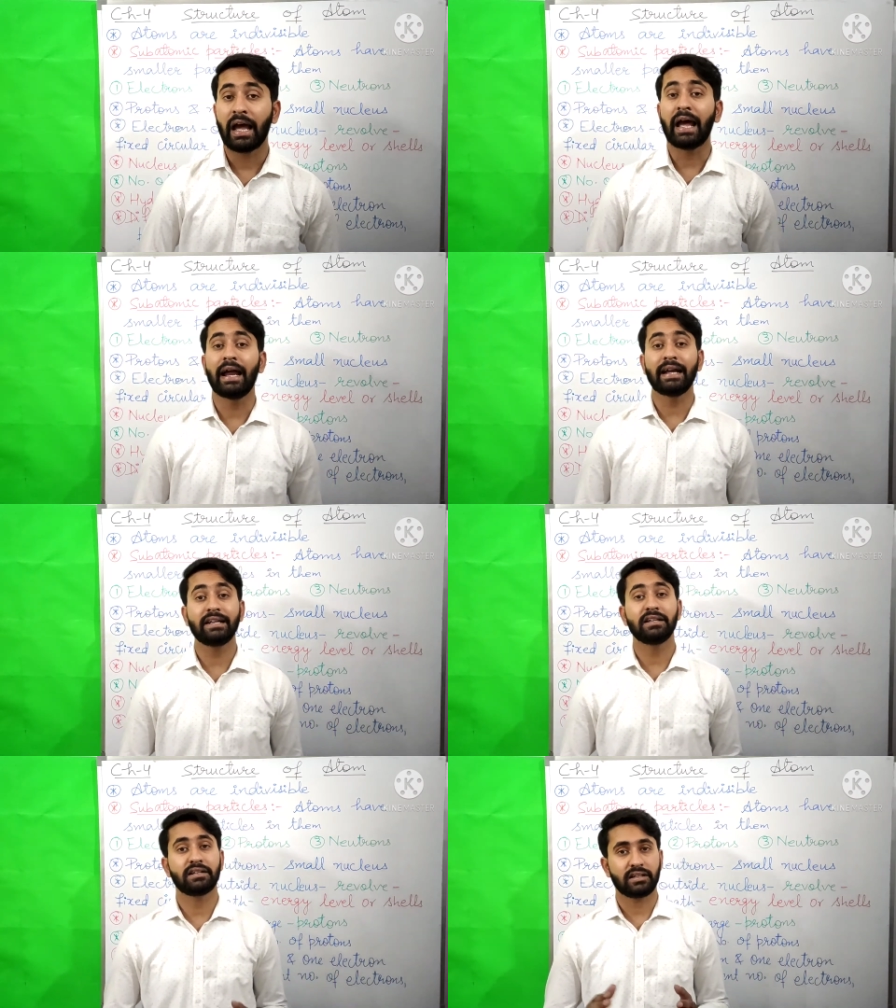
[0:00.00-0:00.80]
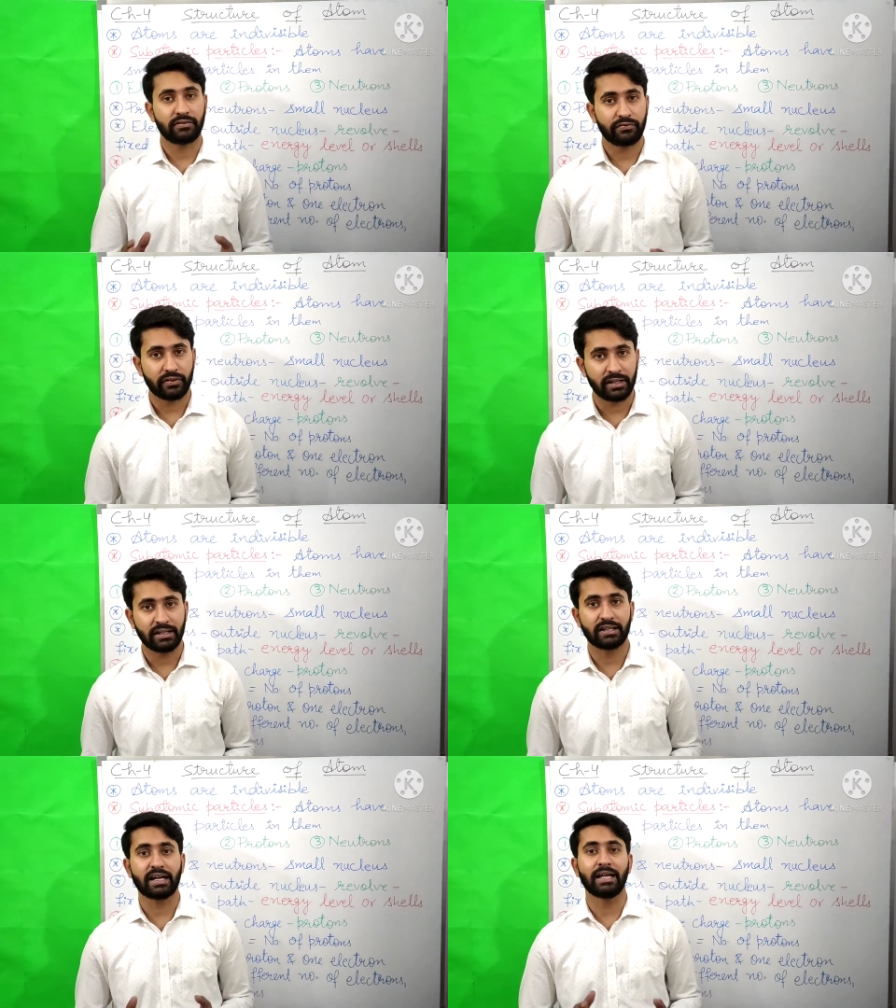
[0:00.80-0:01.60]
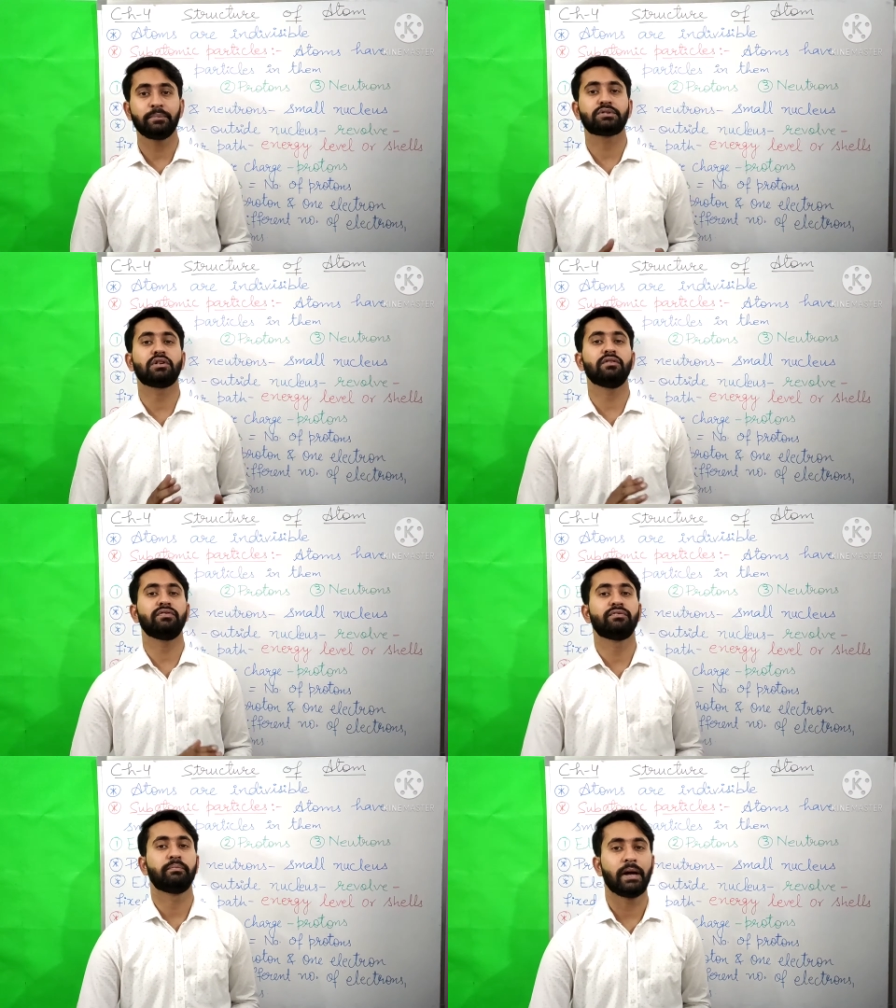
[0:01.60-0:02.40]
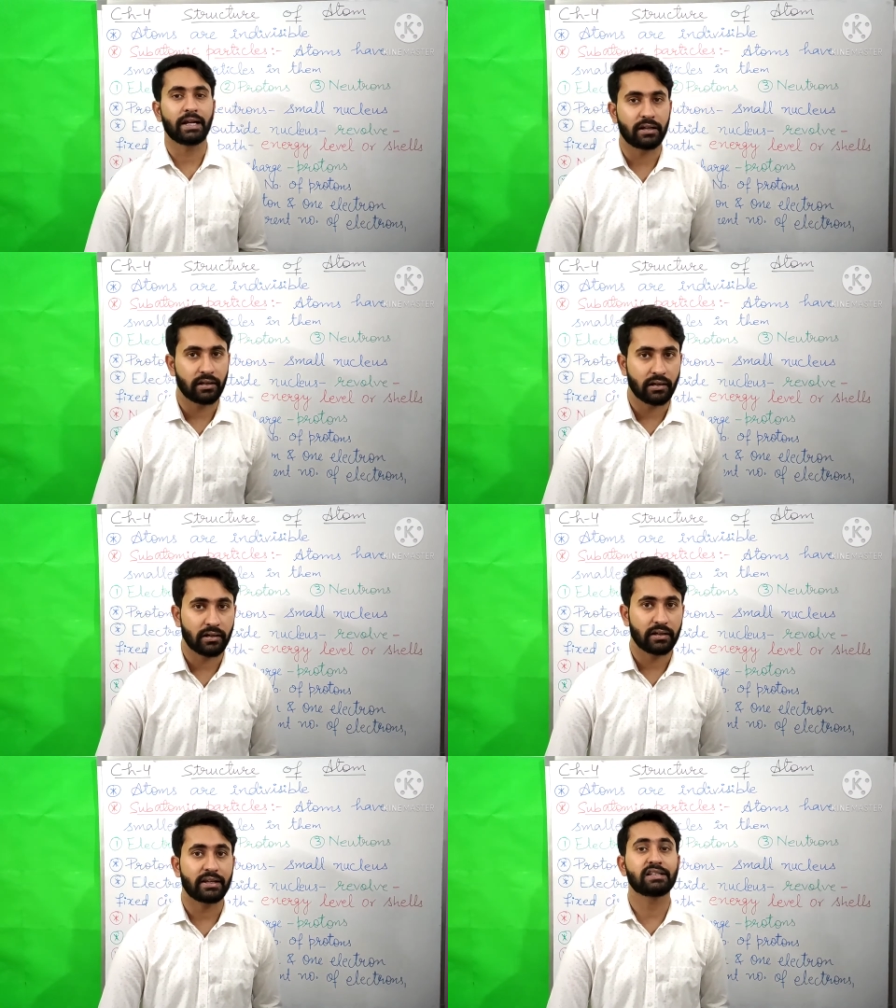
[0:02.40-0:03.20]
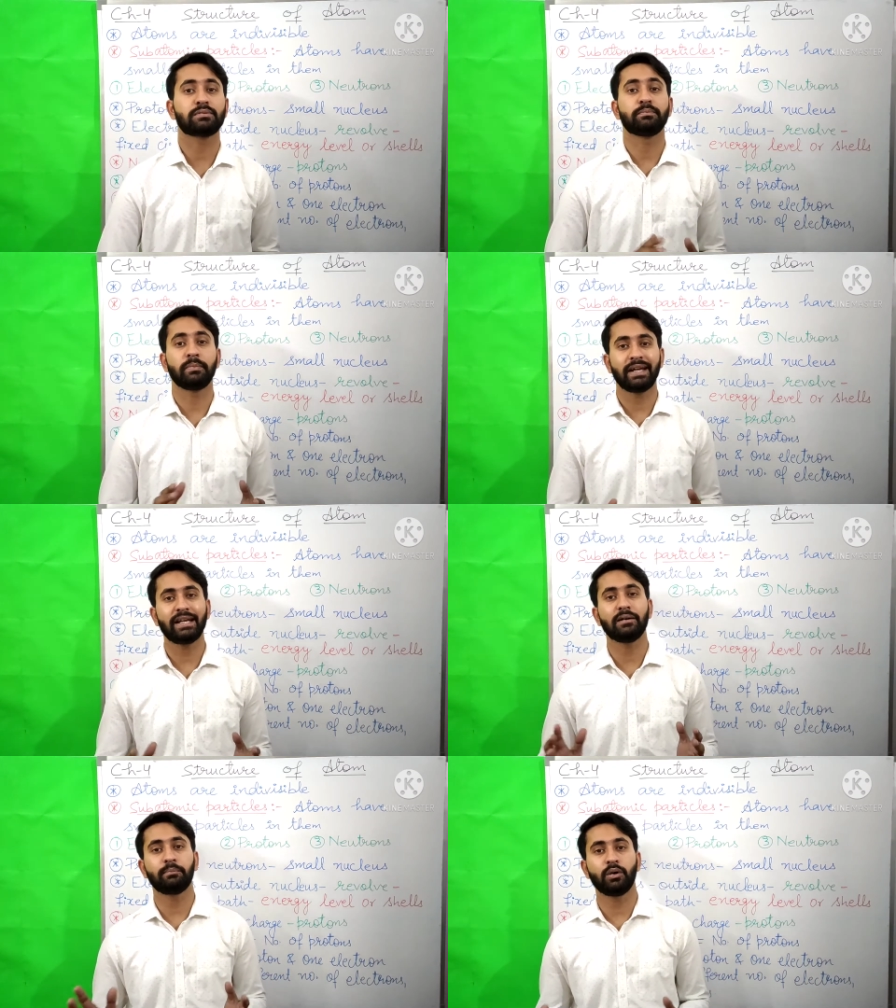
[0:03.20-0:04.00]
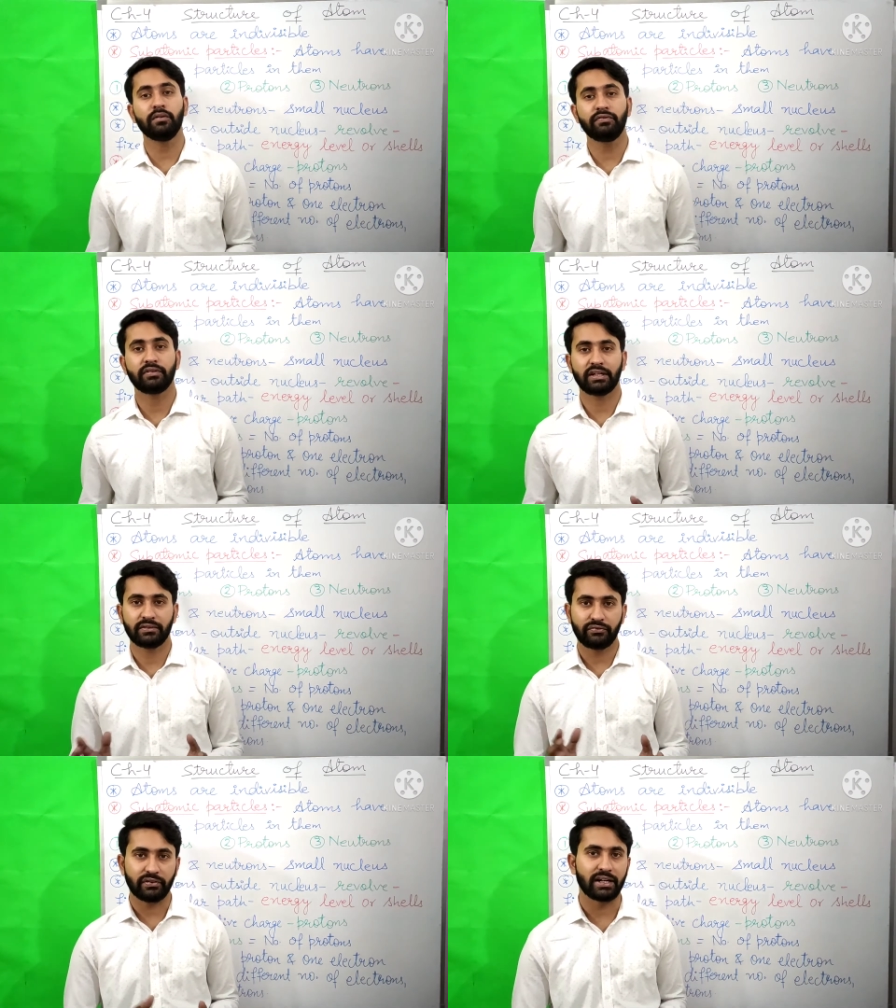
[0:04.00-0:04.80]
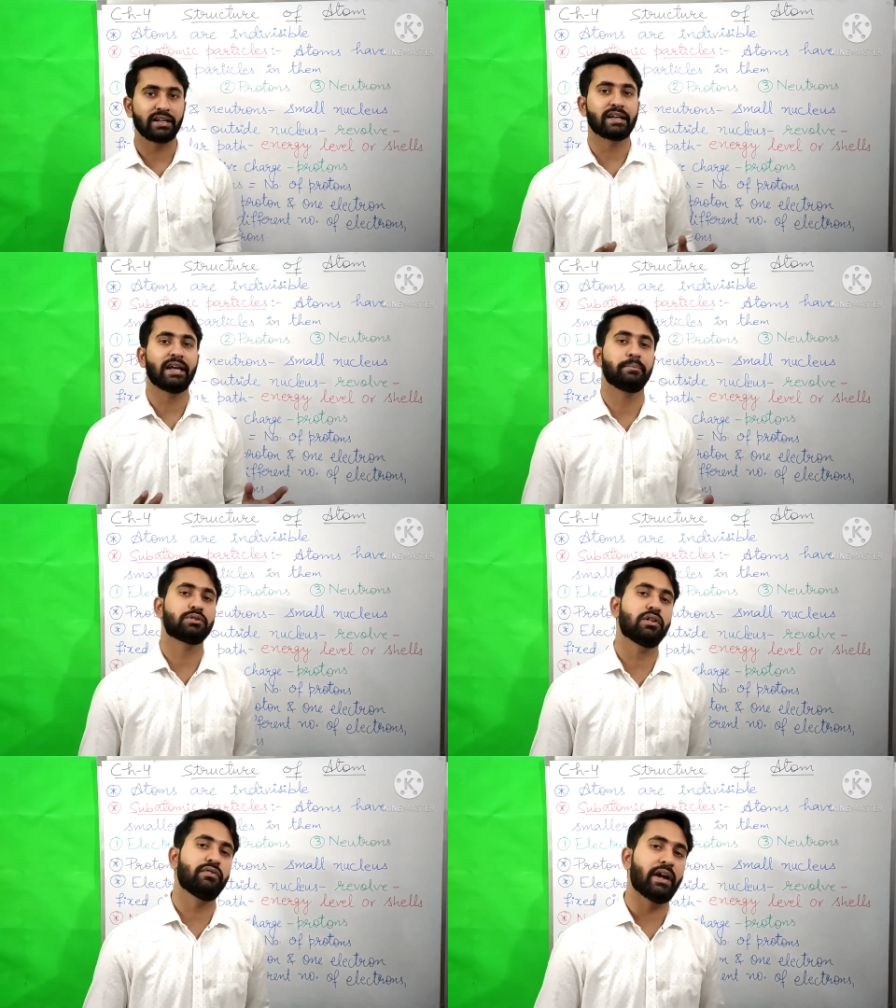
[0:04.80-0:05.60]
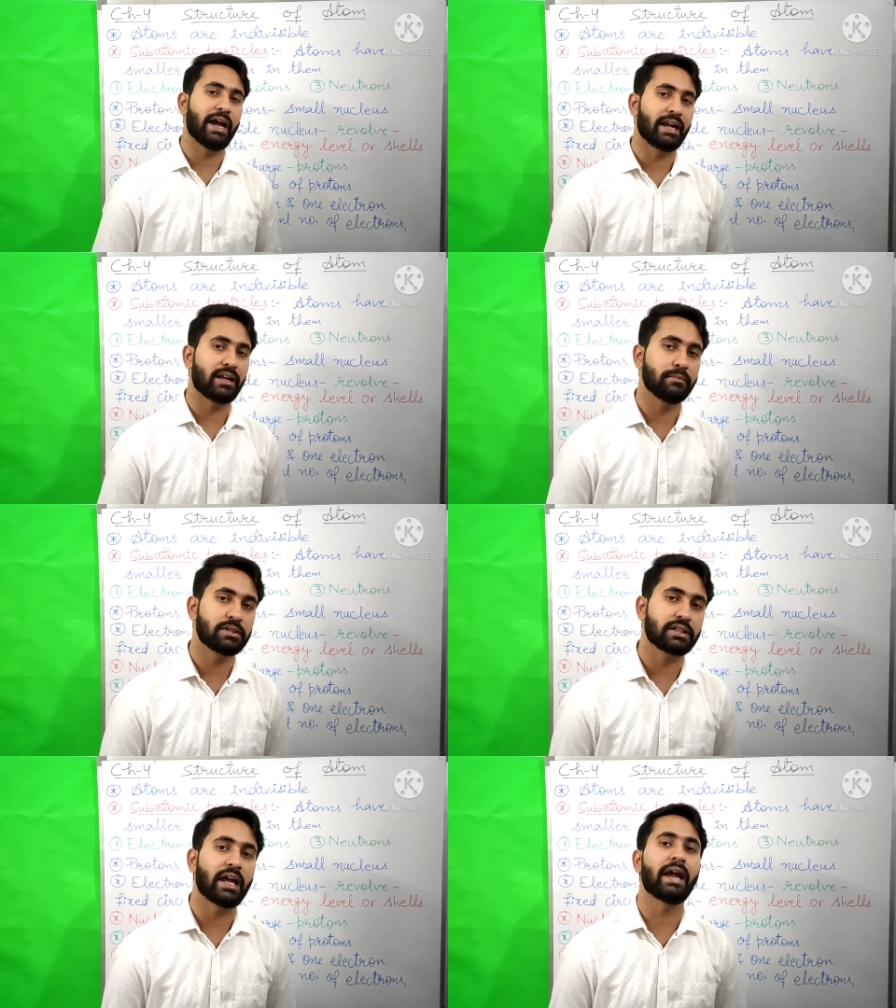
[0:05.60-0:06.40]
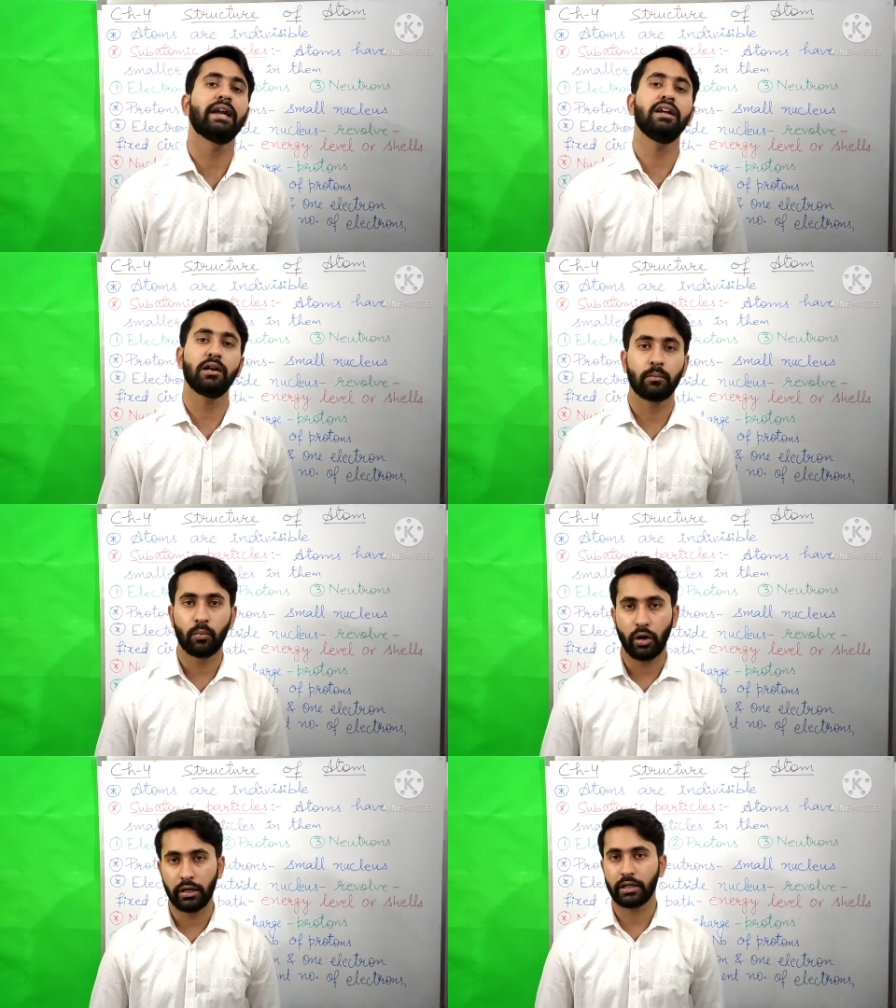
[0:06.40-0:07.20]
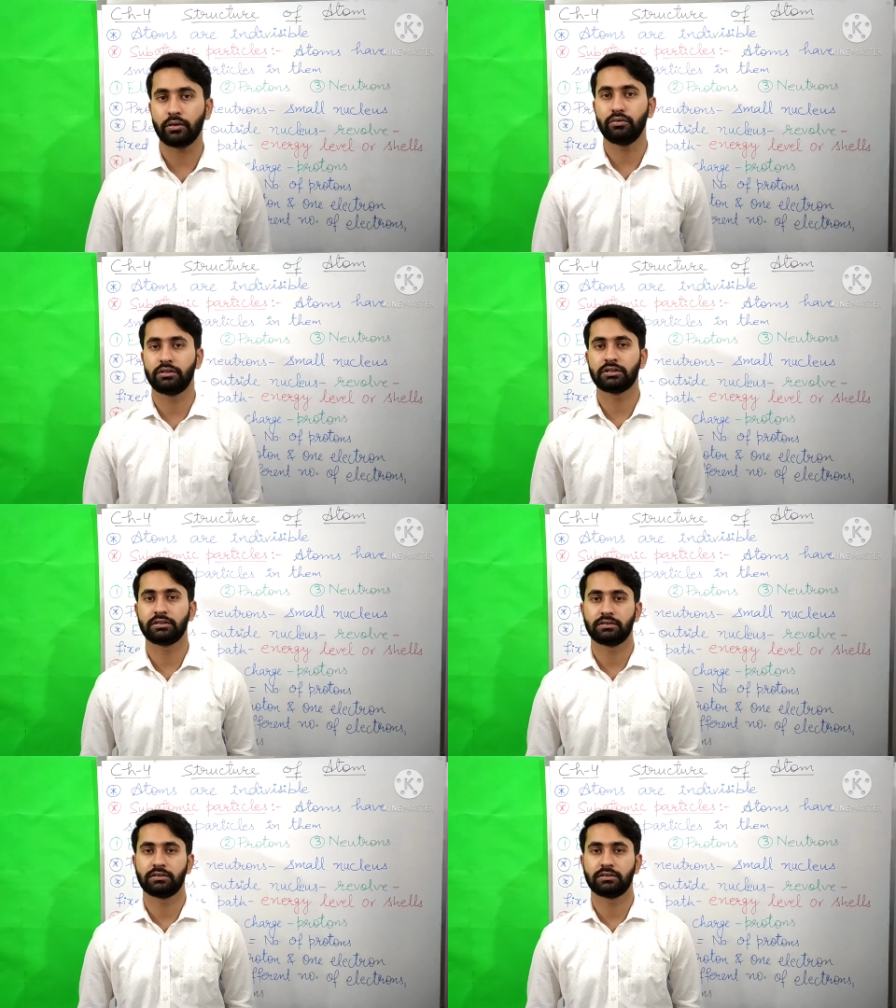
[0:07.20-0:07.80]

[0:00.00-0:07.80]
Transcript: and the different types of matter is made up of different types of atoms and molecules.